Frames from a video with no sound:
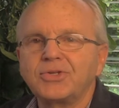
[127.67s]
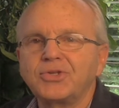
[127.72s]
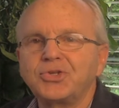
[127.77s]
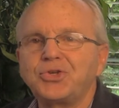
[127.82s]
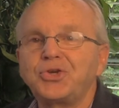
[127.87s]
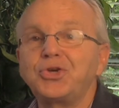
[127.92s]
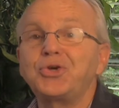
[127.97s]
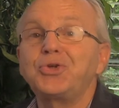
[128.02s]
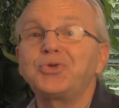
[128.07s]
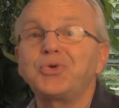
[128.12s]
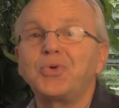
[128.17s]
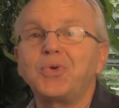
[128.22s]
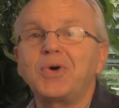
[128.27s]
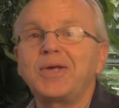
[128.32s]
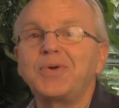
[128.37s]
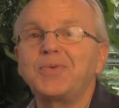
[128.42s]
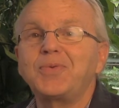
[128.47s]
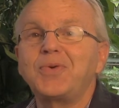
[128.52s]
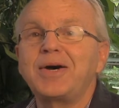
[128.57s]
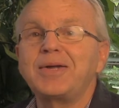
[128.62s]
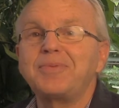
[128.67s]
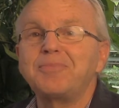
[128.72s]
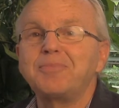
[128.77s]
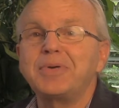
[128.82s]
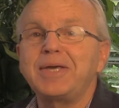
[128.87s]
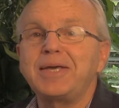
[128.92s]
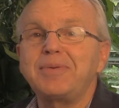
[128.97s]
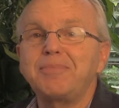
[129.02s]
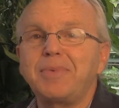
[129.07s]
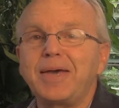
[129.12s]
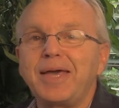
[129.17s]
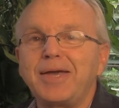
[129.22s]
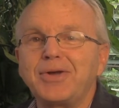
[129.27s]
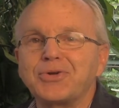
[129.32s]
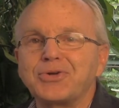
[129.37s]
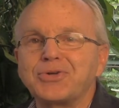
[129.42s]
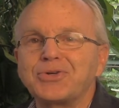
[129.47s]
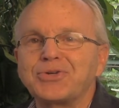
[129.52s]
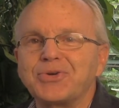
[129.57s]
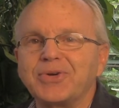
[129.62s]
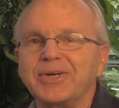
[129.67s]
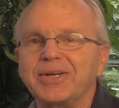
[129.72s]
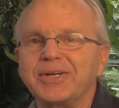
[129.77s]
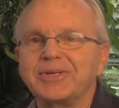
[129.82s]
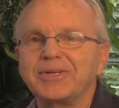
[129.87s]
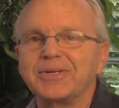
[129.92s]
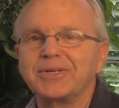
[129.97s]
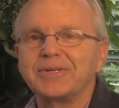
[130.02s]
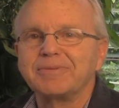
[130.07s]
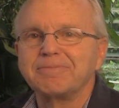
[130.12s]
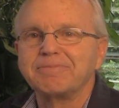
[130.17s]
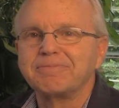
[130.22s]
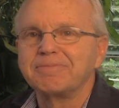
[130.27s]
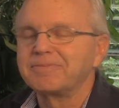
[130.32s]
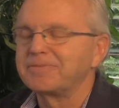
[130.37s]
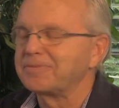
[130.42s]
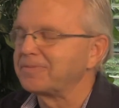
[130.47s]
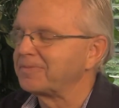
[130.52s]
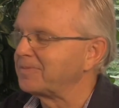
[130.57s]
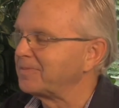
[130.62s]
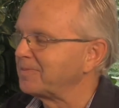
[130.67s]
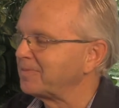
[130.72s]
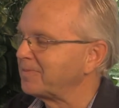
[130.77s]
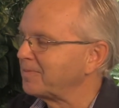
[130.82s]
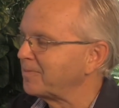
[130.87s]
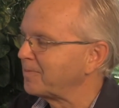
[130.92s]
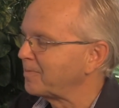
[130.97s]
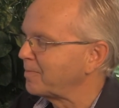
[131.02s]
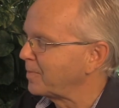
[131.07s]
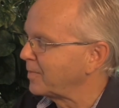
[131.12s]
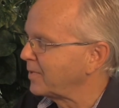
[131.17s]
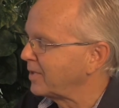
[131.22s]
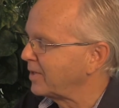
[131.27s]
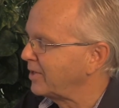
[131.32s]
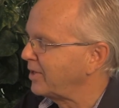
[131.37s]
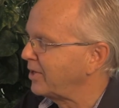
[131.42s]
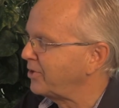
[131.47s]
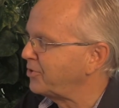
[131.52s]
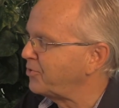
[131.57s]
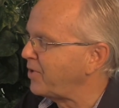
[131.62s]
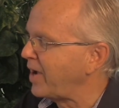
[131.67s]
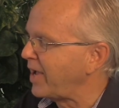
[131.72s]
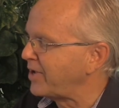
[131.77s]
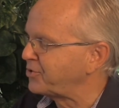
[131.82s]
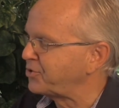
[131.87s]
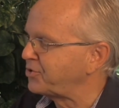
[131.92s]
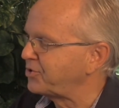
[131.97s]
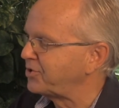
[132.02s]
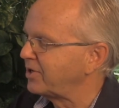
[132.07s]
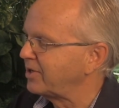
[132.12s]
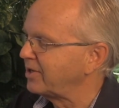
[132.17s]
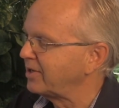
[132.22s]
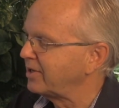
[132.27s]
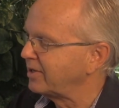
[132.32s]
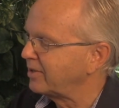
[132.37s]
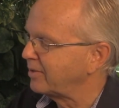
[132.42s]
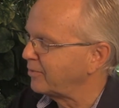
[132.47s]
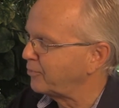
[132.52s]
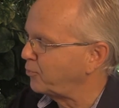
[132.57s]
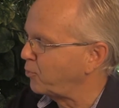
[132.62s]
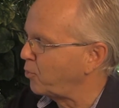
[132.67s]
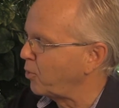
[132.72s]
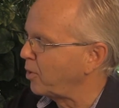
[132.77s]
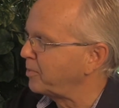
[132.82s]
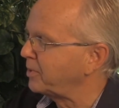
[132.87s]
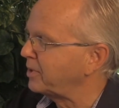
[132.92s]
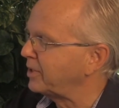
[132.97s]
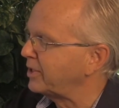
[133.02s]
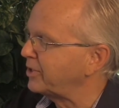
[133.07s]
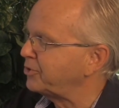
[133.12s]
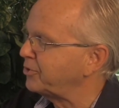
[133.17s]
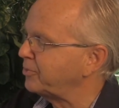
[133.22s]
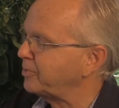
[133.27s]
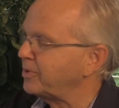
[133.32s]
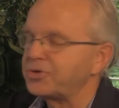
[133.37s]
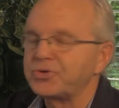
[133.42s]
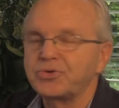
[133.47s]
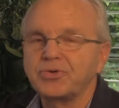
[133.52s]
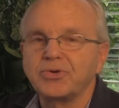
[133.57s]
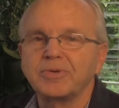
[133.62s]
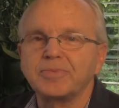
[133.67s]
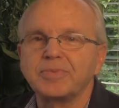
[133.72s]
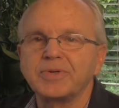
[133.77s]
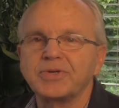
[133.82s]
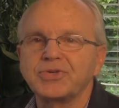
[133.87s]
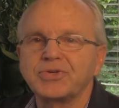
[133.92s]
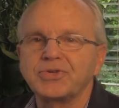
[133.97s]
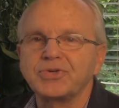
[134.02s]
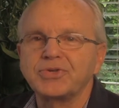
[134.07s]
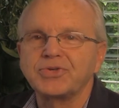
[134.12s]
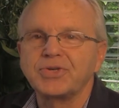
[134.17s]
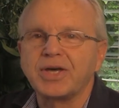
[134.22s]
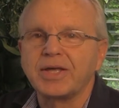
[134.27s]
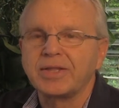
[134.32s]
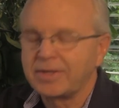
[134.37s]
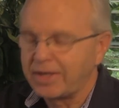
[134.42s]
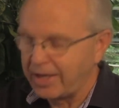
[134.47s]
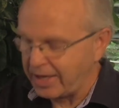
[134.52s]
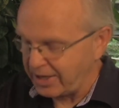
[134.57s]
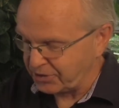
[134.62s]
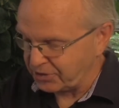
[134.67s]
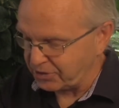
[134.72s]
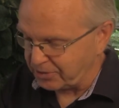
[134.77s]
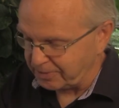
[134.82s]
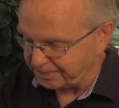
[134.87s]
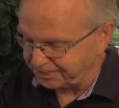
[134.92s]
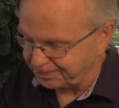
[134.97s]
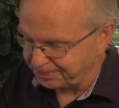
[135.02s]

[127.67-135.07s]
221B Baker Street, addressed formally to Mr. and Mrs. Seth Gatchel.